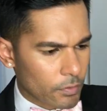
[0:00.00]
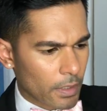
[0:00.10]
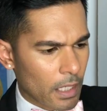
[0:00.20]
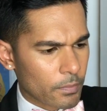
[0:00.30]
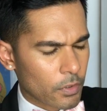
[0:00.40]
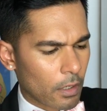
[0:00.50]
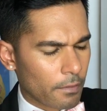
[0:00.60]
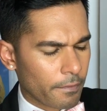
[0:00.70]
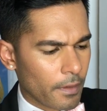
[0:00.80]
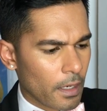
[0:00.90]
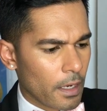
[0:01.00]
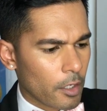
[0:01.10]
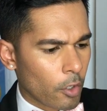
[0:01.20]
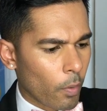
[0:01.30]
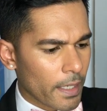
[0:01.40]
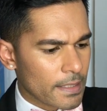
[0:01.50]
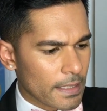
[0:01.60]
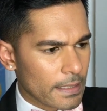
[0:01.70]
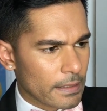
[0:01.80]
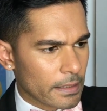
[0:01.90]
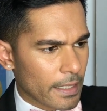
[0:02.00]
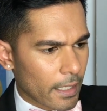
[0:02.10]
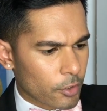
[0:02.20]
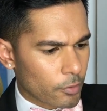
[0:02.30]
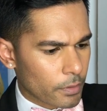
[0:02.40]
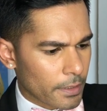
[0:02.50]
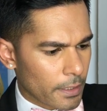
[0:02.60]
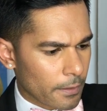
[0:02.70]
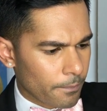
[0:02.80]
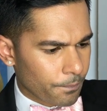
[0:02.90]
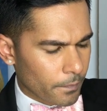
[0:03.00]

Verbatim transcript: So it comes off quite easily, actually.